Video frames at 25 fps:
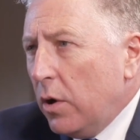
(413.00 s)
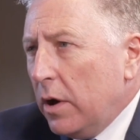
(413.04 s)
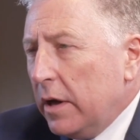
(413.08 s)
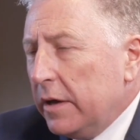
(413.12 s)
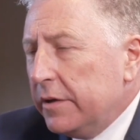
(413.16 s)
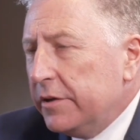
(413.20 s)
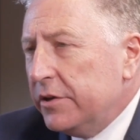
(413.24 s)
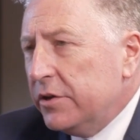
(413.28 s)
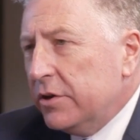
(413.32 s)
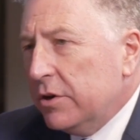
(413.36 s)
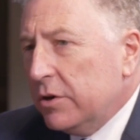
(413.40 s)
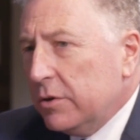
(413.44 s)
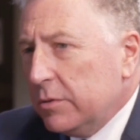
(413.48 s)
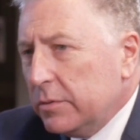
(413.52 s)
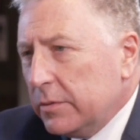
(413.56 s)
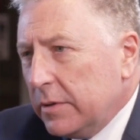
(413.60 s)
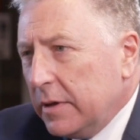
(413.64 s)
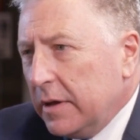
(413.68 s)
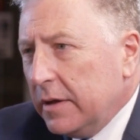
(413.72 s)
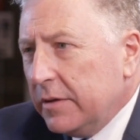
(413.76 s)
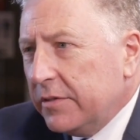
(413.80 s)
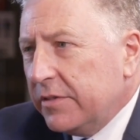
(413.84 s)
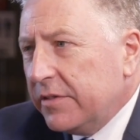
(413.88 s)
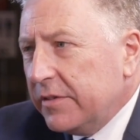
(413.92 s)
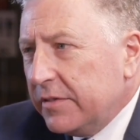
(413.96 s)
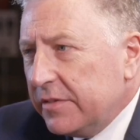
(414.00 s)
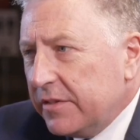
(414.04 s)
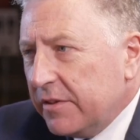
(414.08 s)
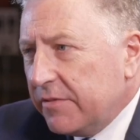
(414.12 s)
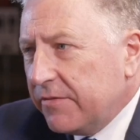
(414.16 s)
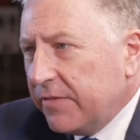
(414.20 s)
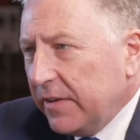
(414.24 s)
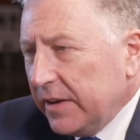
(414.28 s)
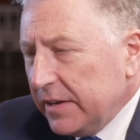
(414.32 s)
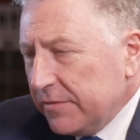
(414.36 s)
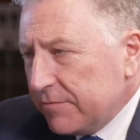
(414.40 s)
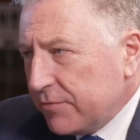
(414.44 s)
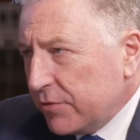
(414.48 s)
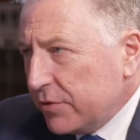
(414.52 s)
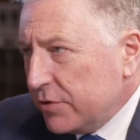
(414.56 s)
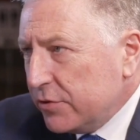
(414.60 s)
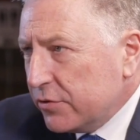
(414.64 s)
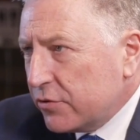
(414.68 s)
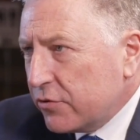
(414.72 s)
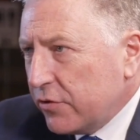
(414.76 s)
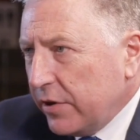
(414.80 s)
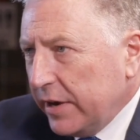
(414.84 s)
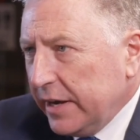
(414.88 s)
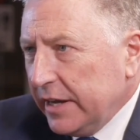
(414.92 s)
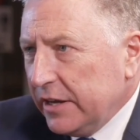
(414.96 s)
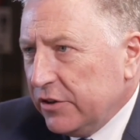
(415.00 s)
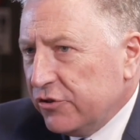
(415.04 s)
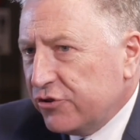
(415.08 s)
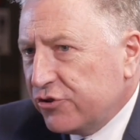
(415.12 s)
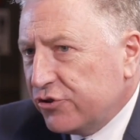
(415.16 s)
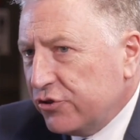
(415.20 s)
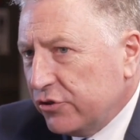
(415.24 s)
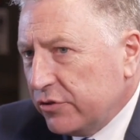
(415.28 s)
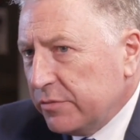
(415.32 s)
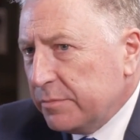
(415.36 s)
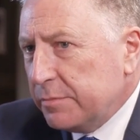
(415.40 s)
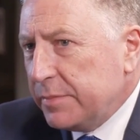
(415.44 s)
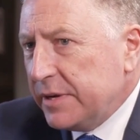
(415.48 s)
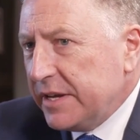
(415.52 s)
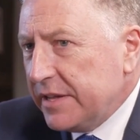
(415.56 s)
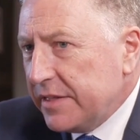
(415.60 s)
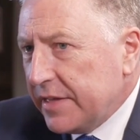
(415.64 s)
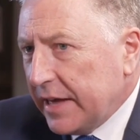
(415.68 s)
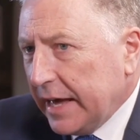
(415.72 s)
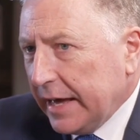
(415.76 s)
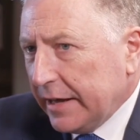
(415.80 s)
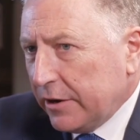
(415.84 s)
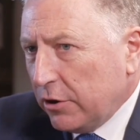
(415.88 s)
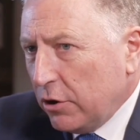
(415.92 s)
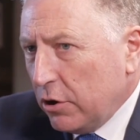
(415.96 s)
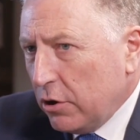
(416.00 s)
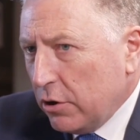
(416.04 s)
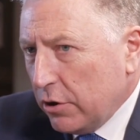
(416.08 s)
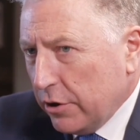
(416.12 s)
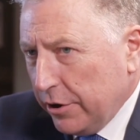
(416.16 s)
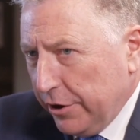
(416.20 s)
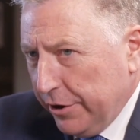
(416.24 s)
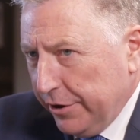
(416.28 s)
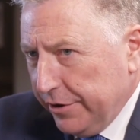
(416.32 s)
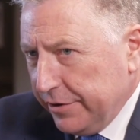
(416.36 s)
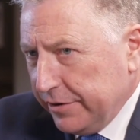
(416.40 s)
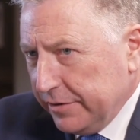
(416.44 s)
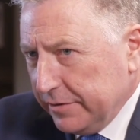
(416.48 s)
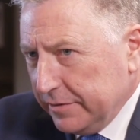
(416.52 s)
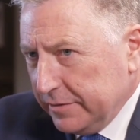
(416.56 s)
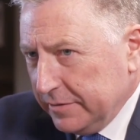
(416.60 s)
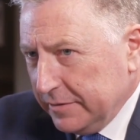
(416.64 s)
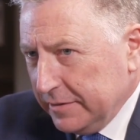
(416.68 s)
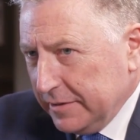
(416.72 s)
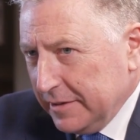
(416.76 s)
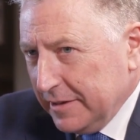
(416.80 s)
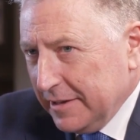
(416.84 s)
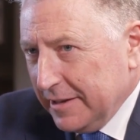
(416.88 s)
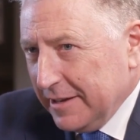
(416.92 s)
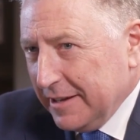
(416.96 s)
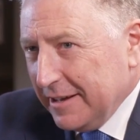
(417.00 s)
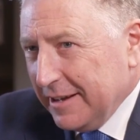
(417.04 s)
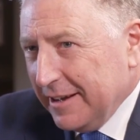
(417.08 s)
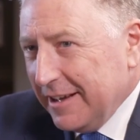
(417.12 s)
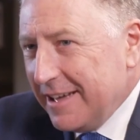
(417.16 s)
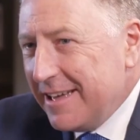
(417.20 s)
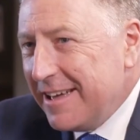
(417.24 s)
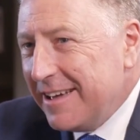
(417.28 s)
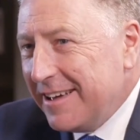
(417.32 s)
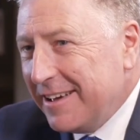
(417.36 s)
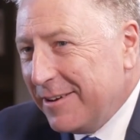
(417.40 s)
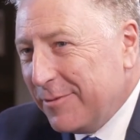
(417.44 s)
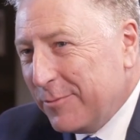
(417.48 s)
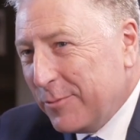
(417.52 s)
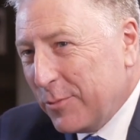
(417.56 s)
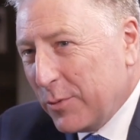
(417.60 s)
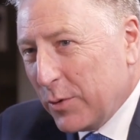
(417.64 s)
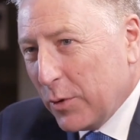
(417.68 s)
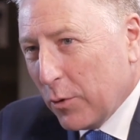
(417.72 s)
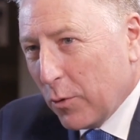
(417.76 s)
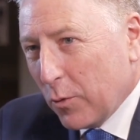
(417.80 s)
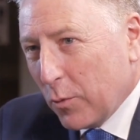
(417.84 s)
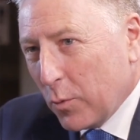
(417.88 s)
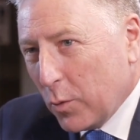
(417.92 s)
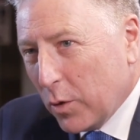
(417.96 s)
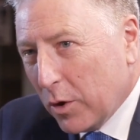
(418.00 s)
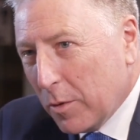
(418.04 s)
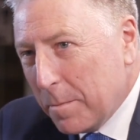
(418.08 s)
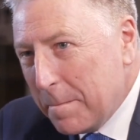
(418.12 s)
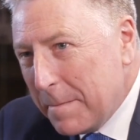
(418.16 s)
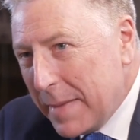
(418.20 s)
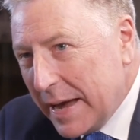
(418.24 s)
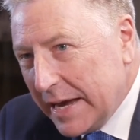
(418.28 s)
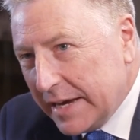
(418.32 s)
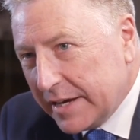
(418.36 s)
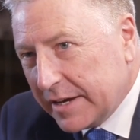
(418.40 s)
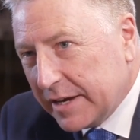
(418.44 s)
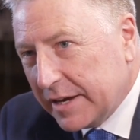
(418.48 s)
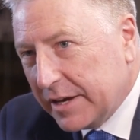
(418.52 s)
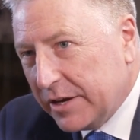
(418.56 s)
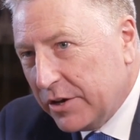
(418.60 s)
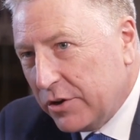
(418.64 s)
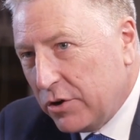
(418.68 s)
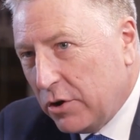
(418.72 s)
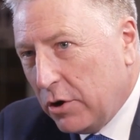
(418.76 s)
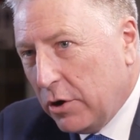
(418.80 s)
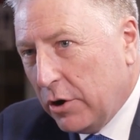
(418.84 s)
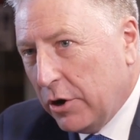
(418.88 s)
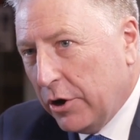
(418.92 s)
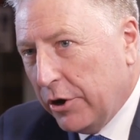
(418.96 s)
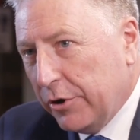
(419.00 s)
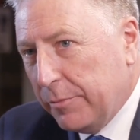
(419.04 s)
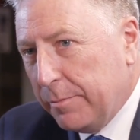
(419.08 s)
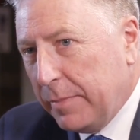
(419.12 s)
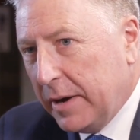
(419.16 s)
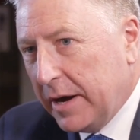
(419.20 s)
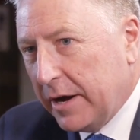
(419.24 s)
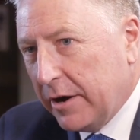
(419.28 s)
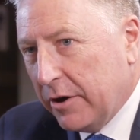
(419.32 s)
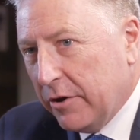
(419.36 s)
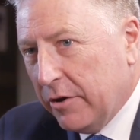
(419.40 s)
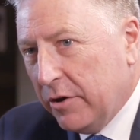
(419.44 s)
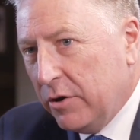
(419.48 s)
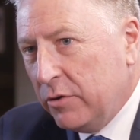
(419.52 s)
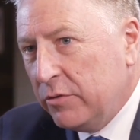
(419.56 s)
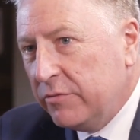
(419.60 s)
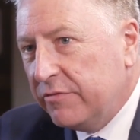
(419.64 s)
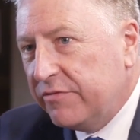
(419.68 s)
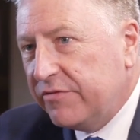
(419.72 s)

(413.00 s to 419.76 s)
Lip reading: The fight for Ukraine shouldn't be that hard. We're making it hard by our own